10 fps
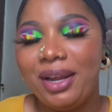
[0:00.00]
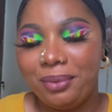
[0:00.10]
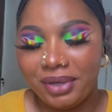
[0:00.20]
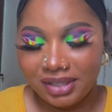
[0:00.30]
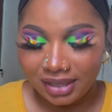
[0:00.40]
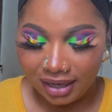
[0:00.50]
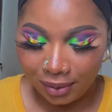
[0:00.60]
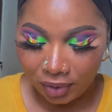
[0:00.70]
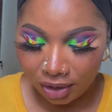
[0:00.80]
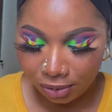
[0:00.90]
anyways
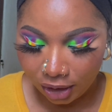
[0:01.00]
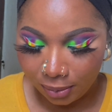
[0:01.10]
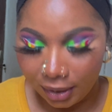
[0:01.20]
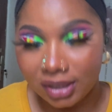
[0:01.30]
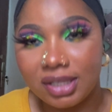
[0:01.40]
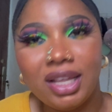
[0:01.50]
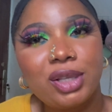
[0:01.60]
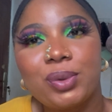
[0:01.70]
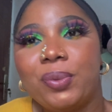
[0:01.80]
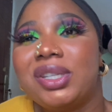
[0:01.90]
um we're going to talk about the
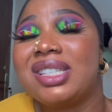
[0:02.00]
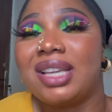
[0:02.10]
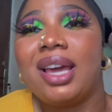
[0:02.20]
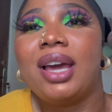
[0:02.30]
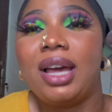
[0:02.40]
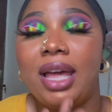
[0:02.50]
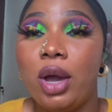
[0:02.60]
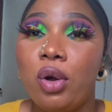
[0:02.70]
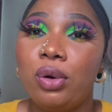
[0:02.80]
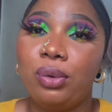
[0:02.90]
next one which is
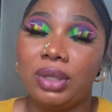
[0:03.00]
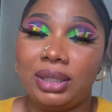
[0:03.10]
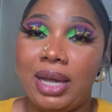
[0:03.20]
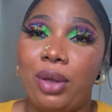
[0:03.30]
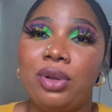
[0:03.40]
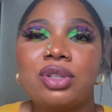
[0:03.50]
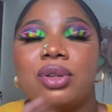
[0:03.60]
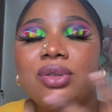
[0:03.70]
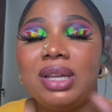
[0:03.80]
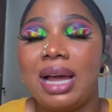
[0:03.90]
l-glutathione it's
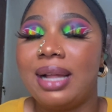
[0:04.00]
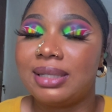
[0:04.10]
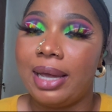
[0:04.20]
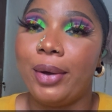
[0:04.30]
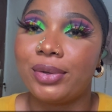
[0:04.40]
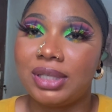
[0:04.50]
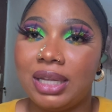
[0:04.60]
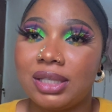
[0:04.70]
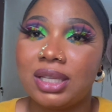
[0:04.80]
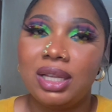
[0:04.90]
also an
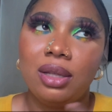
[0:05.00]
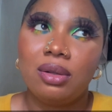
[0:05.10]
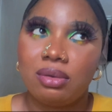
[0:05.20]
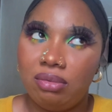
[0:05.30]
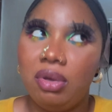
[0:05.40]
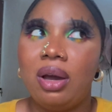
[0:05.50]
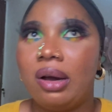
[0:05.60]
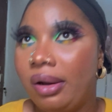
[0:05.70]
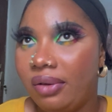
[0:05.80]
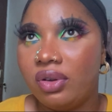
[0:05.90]
antioxidant we are
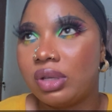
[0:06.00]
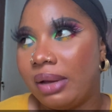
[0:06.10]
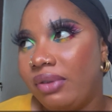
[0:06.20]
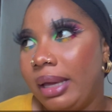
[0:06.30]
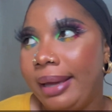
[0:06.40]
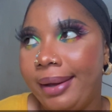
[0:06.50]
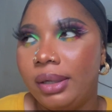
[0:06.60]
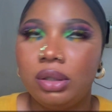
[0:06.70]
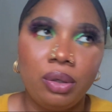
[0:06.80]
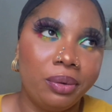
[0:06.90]
all of us have here
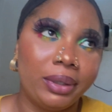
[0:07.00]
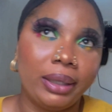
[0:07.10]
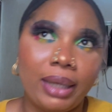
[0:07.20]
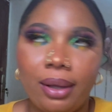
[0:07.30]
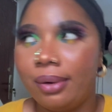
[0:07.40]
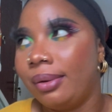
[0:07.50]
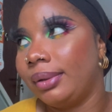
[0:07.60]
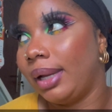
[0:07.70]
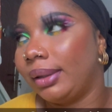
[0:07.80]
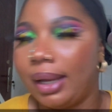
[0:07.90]
glutathione
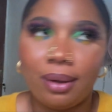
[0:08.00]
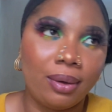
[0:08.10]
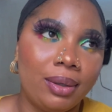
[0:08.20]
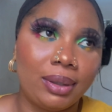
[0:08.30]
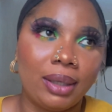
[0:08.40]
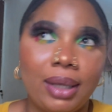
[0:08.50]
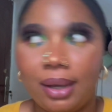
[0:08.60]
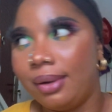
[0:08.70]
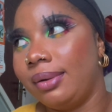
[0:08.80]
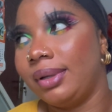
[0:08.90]
glutathione
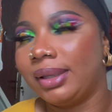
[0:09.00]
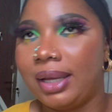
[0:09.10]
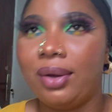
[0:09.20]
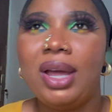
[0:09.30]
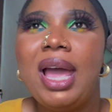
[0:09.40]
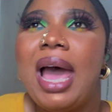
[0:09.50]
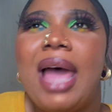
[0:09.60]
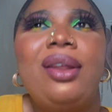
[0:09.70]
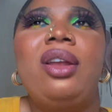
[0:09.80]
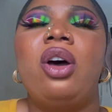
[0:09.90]
glutathione glutathione
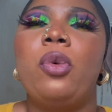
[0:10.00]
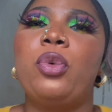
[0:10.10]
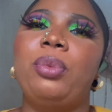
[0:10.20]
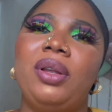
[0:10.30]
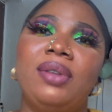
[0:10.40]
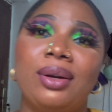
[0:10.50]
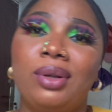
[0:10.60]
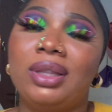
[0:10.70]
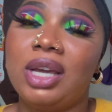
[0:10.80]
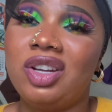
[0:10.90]
i know a lot of people believe that
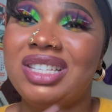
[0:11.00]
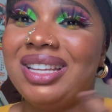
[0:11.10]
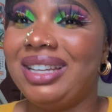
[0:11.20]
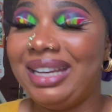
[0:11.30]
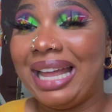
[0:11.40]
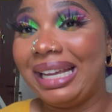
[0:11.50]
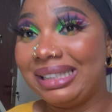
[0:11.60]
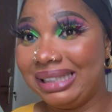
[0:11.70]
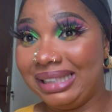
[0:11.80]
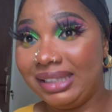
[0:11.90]
glutathione is a
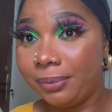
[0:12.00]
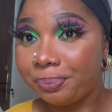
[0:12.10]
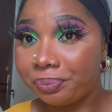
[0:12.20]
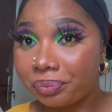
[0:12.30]
lightning